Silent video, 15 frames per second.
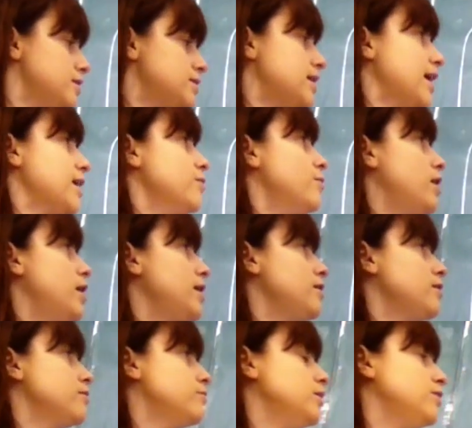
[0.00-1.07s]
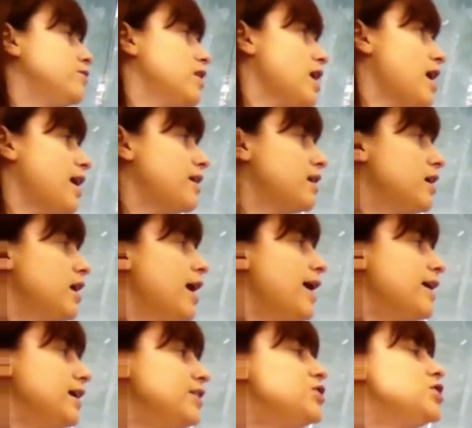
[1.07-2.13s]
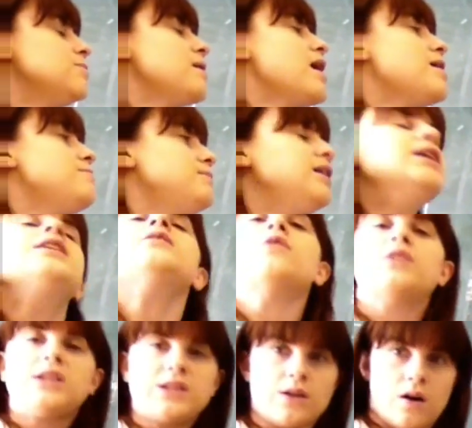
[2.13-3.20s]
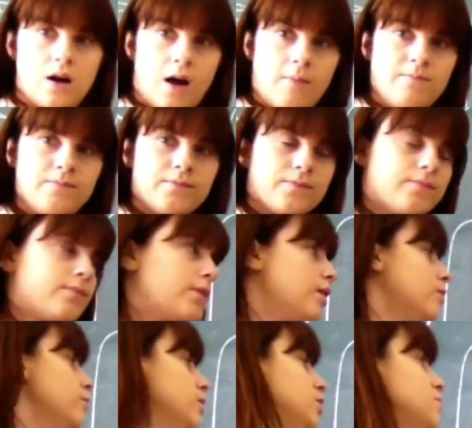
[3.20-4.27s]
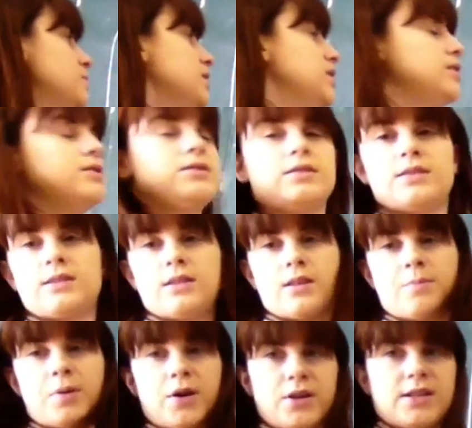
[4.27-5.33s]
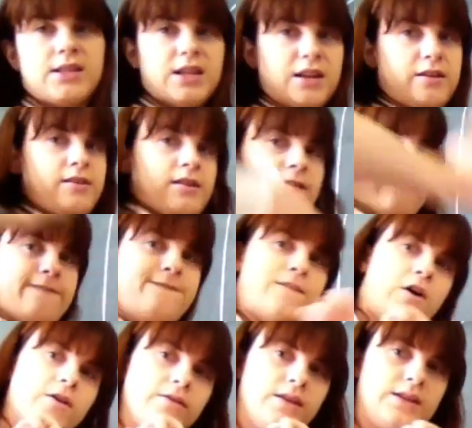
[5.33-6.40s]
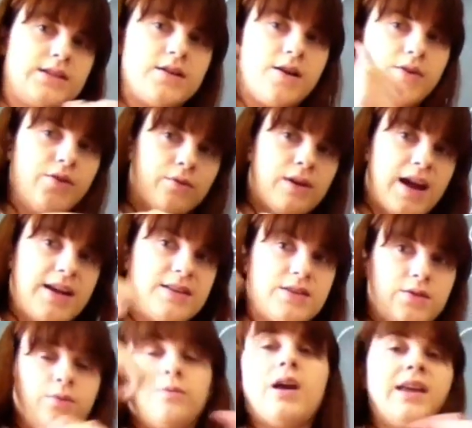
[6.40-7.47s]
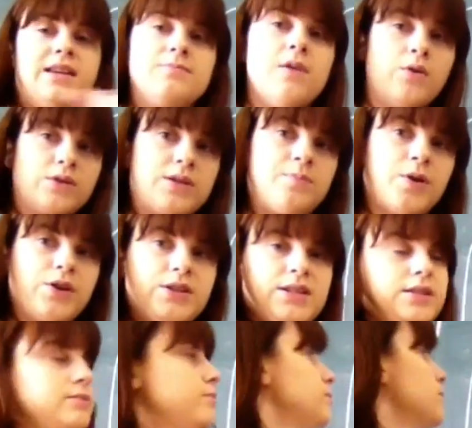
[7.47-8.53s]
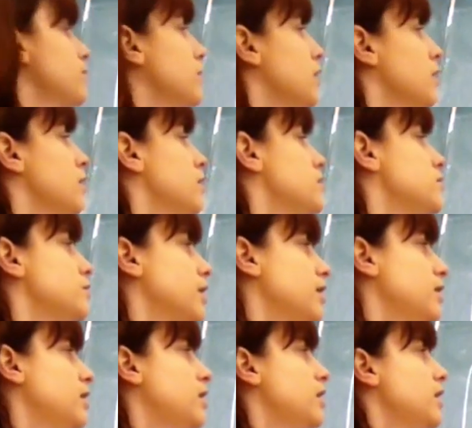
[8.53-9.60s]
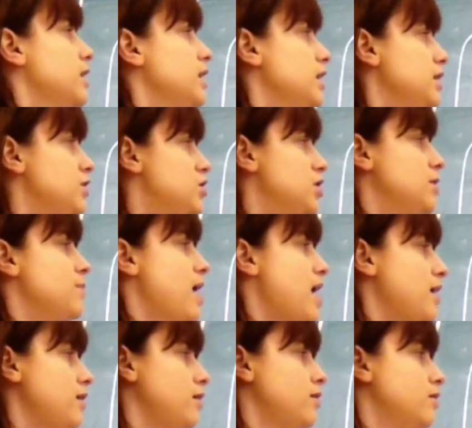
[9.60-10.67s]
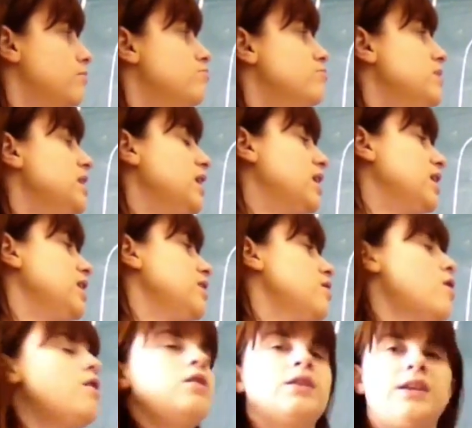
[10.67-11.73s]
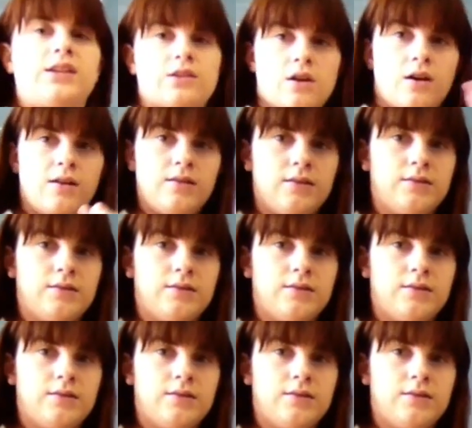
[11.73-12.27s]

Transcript: Second one, we've got ichiban migi no hito, which means the person farthest on the rightmost person. So again, ichiban migi no hito.